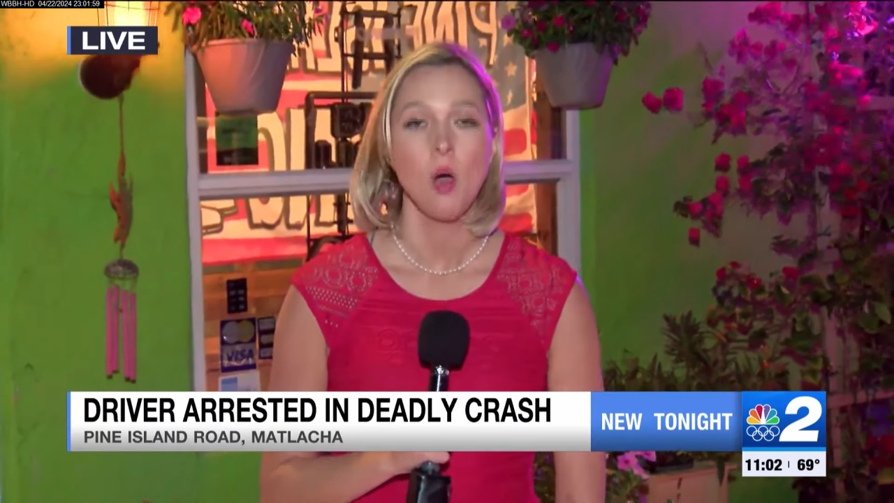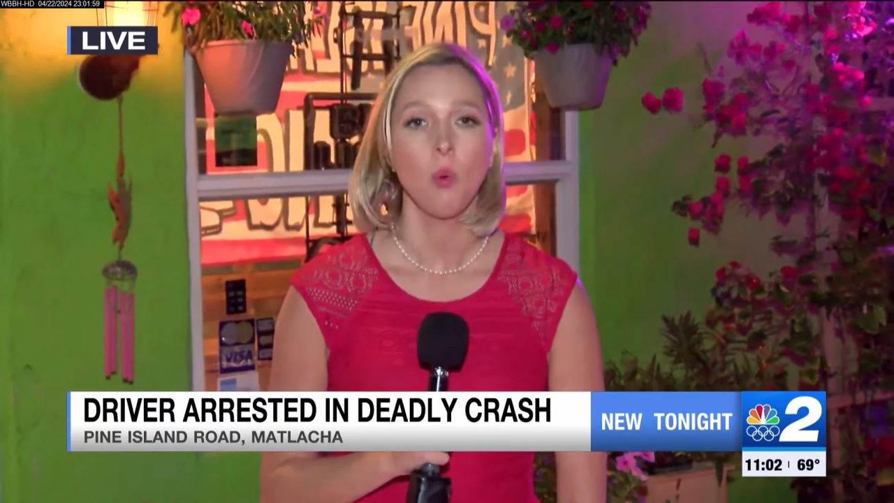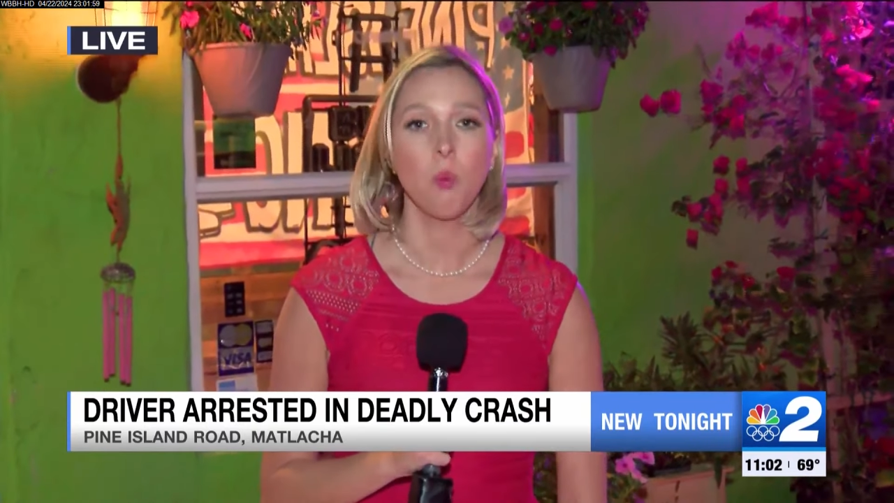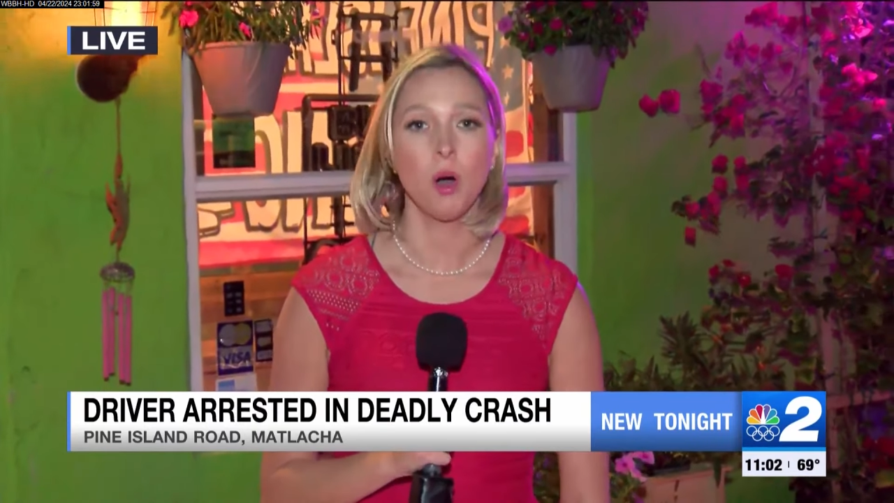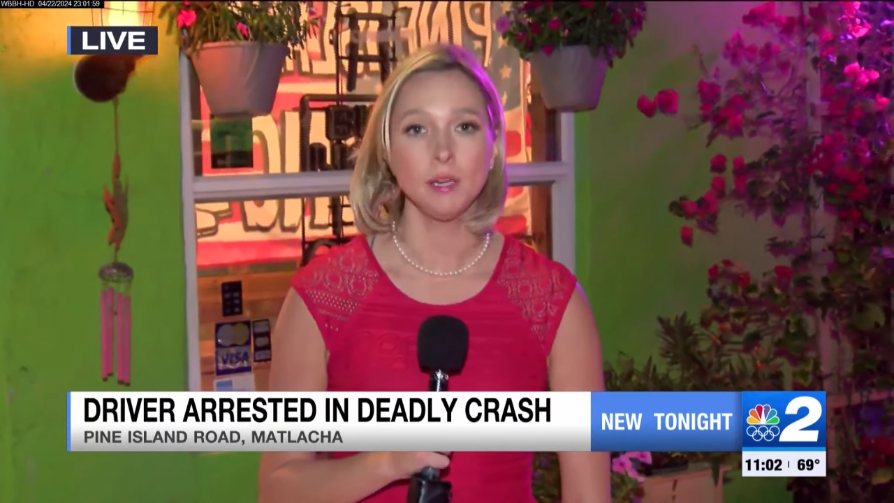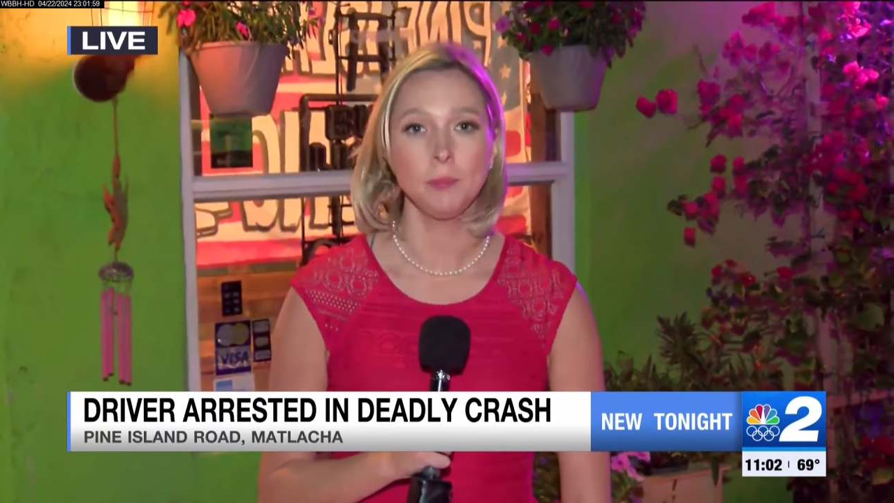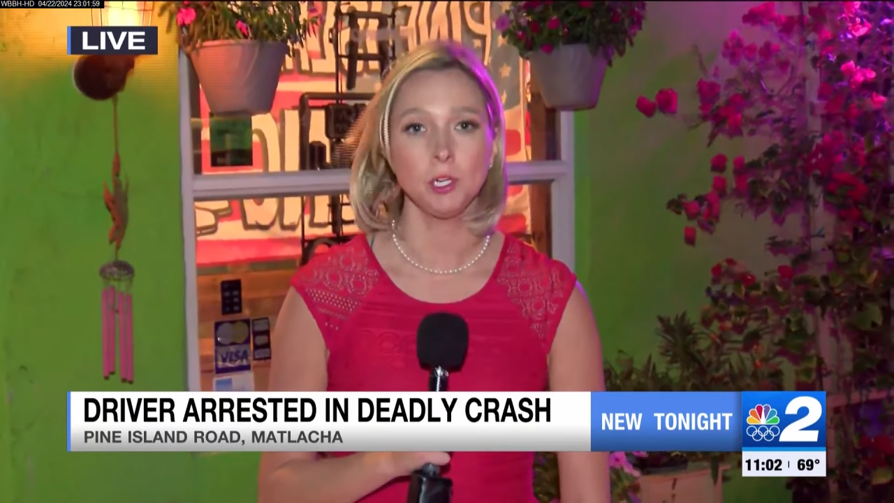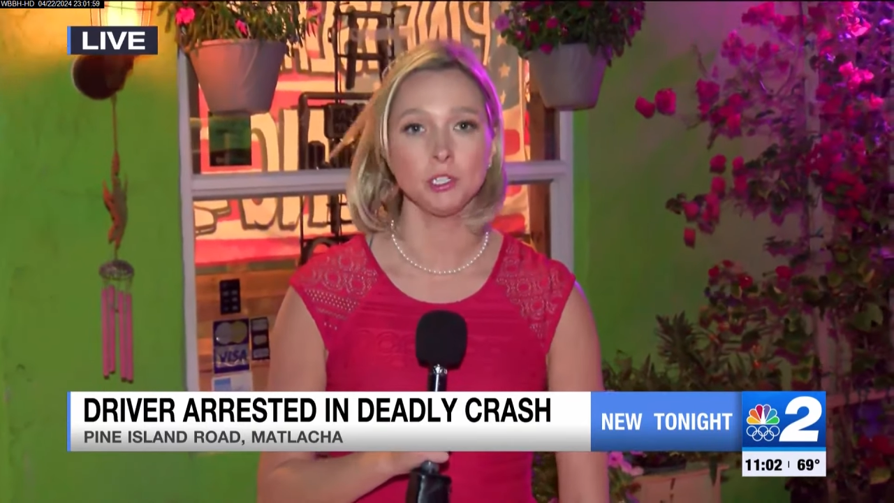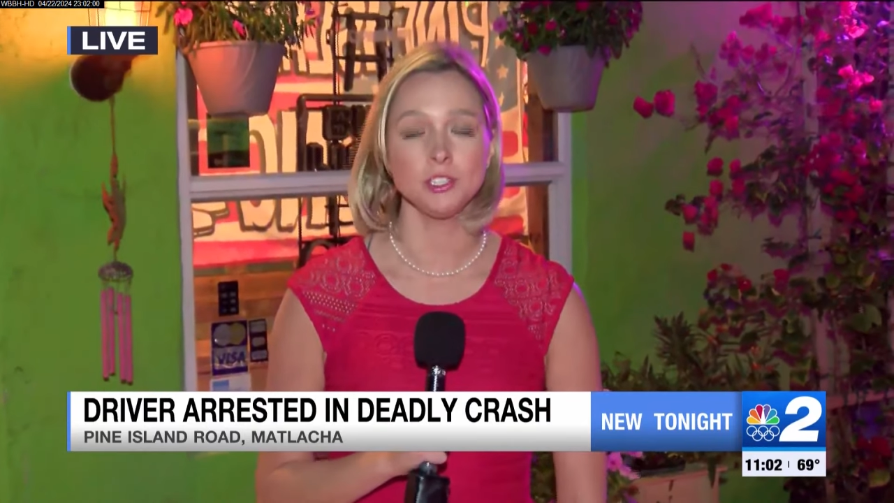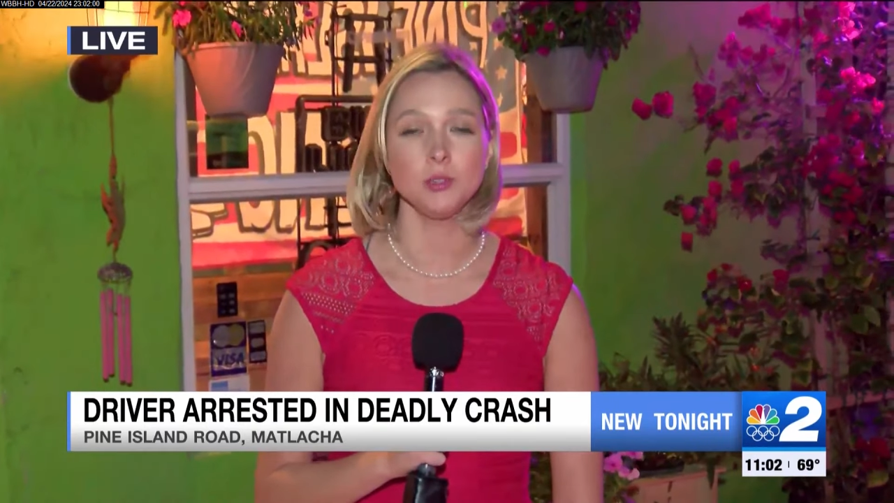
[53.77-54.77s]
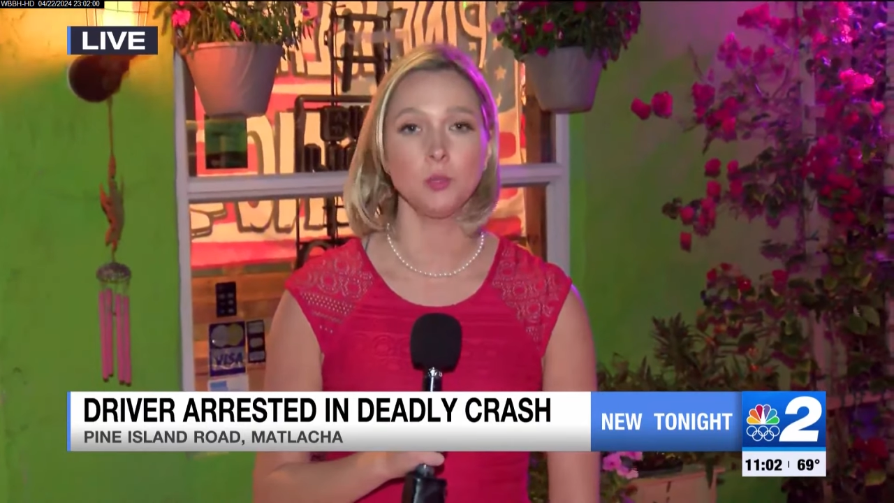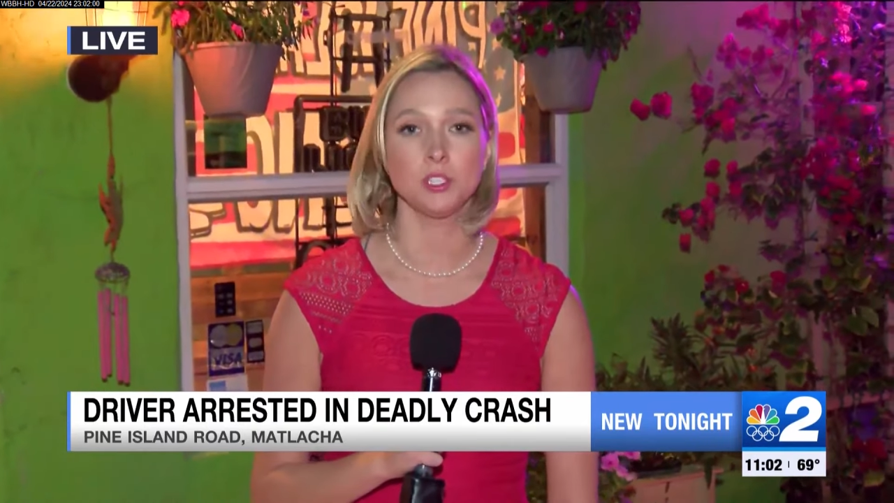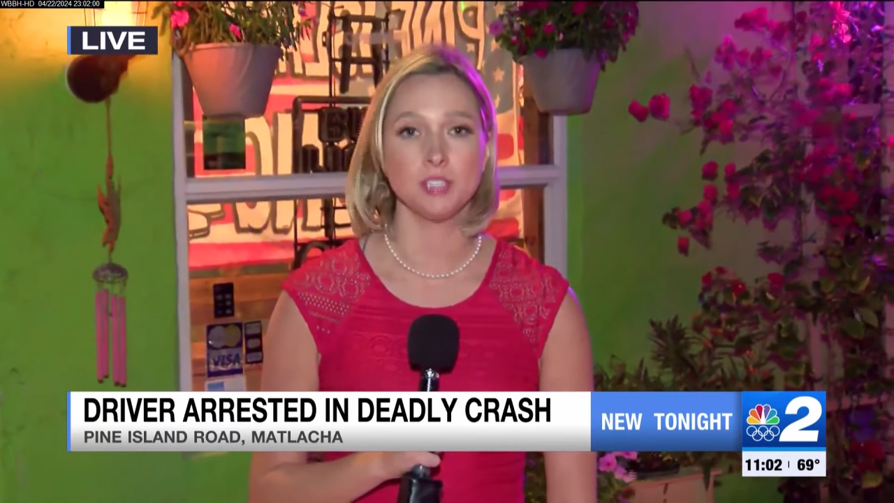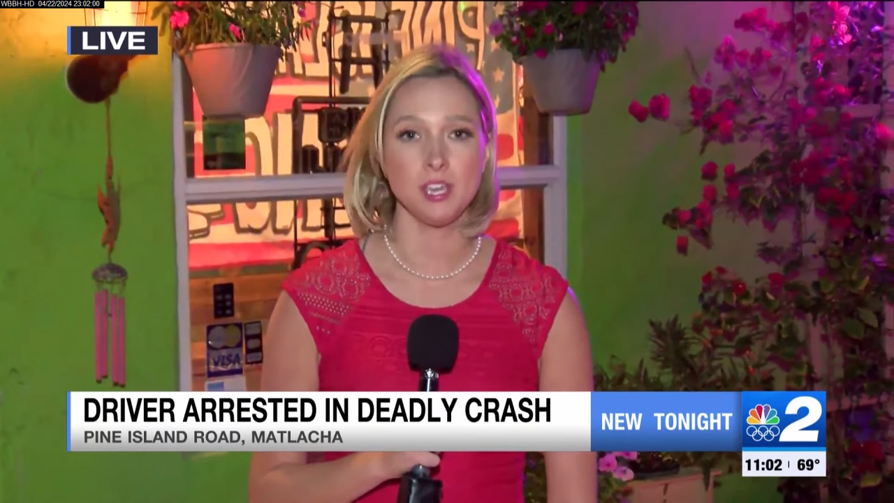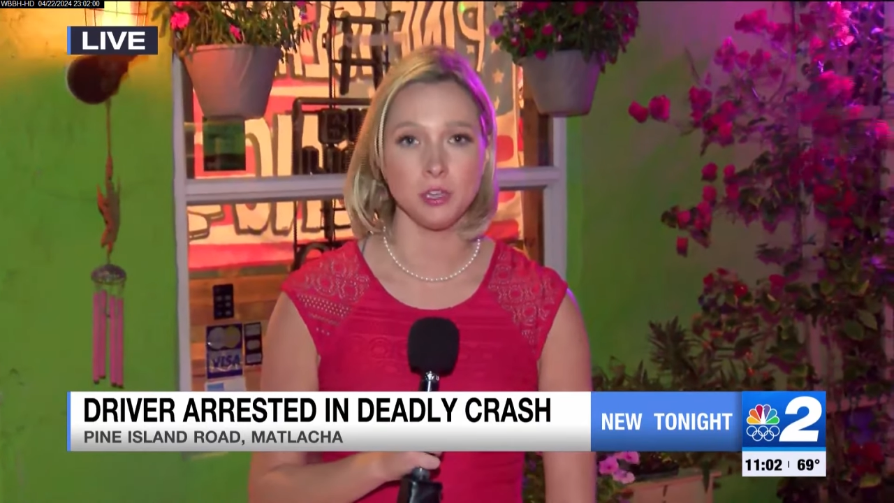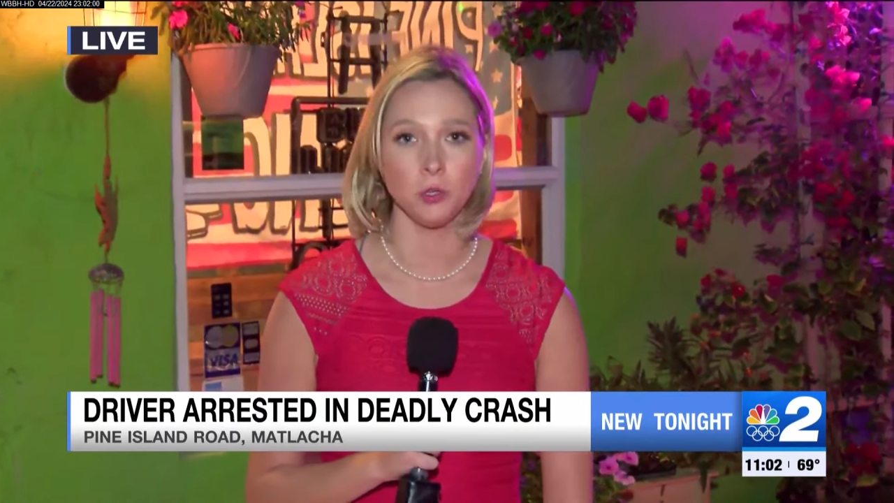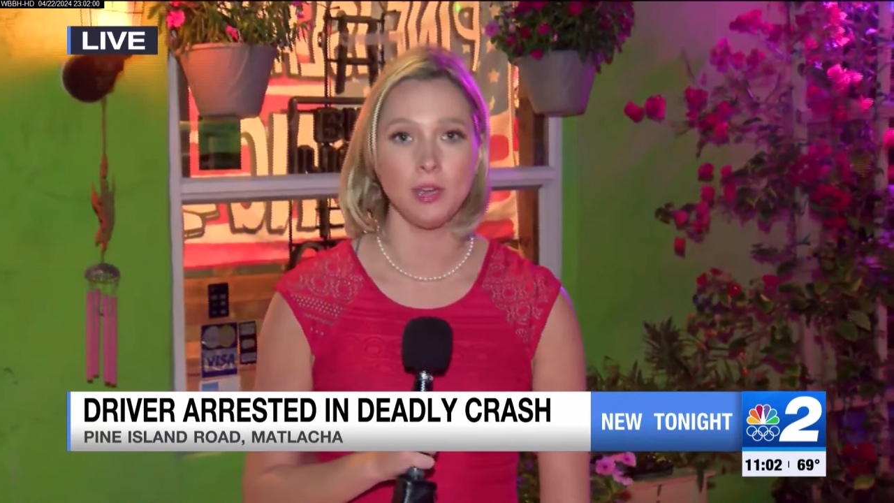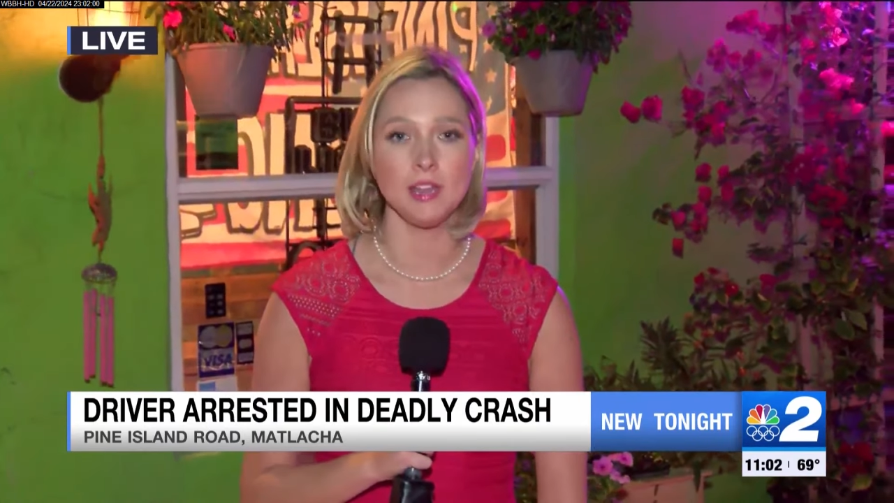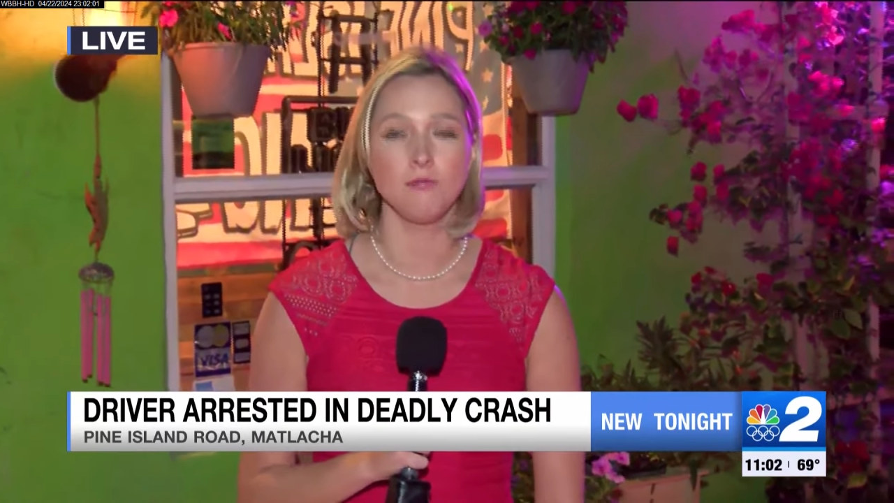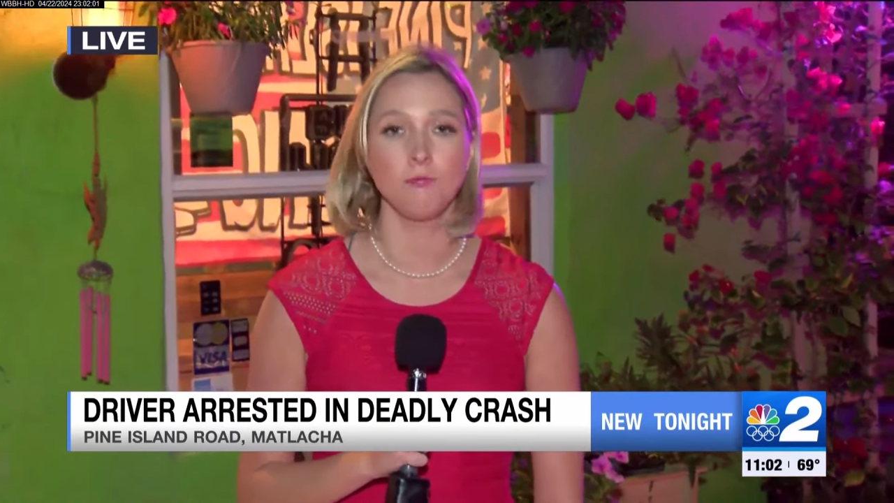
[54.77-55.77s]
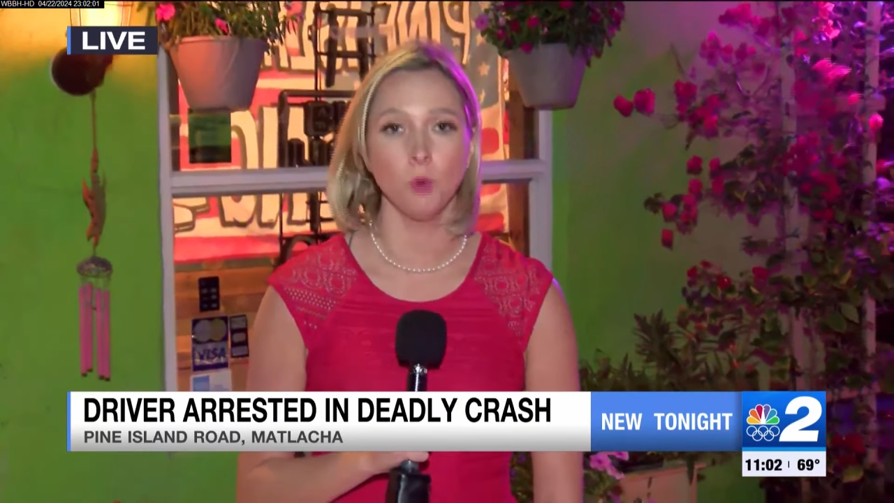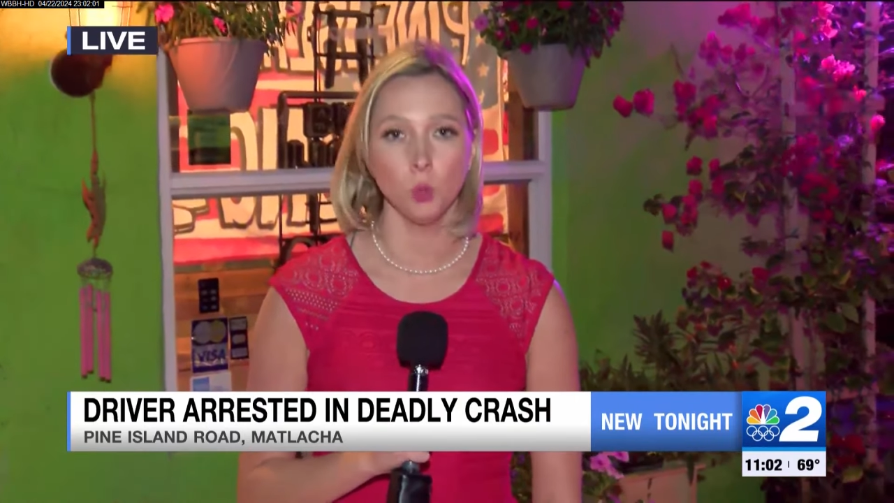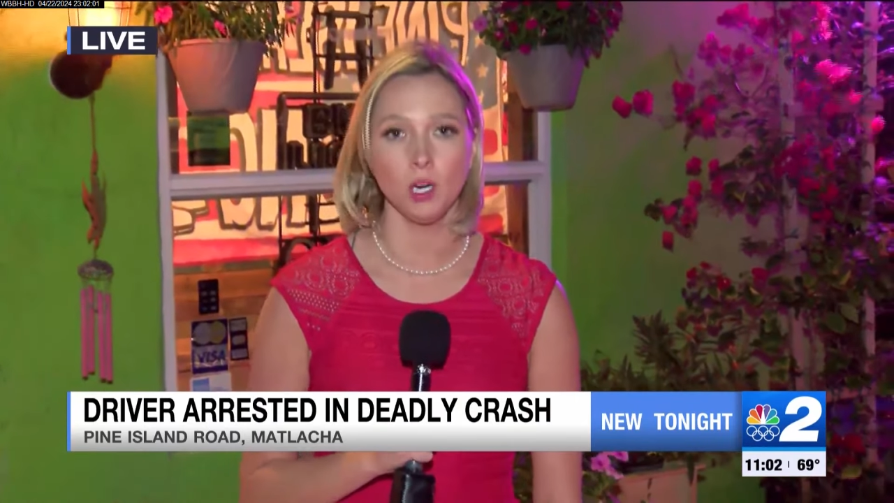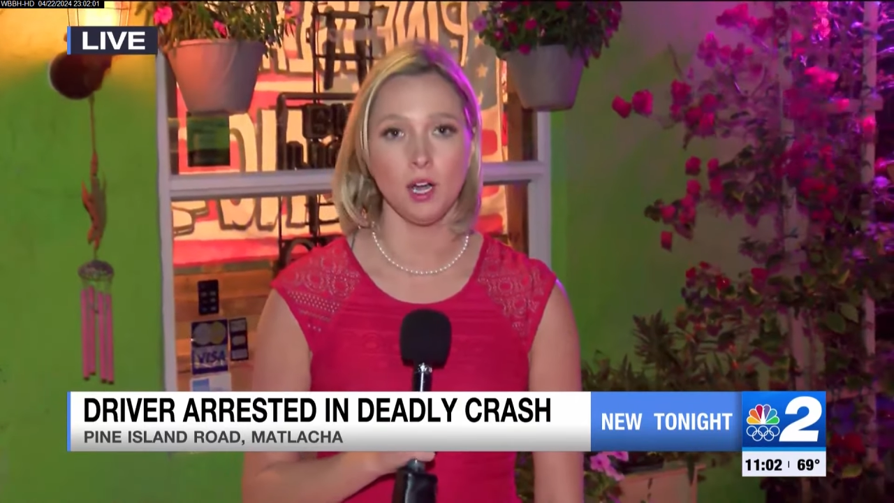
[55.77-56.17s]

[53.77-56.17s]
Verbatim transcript: 1 person was killed and 4